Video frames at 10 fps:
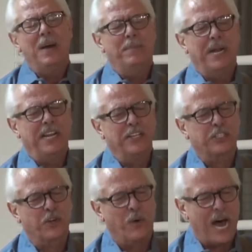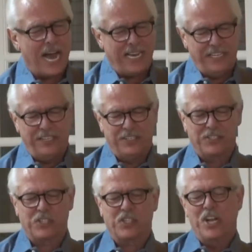But it's
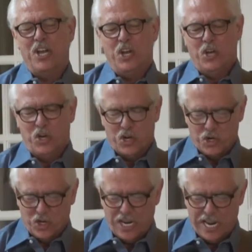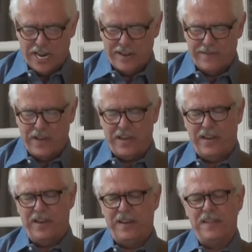Christ who
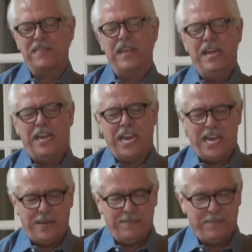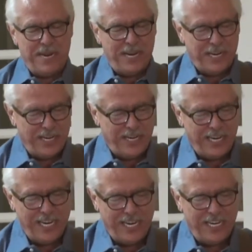liveth in
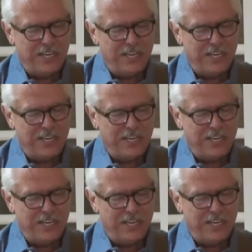me.